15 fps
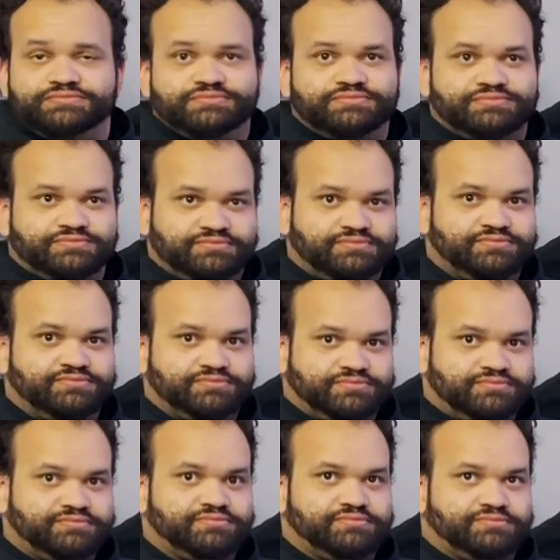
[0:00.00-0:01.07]

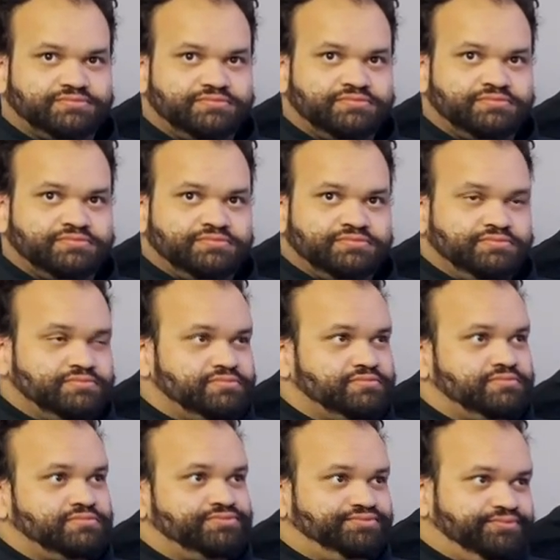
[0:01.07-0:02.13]

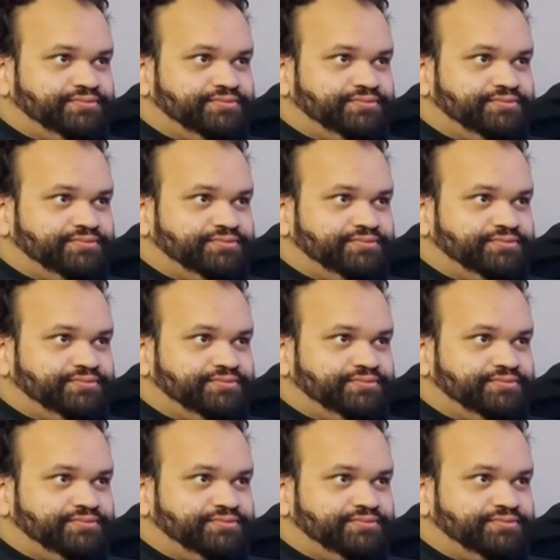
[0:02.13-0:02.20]
This person isn't speaking.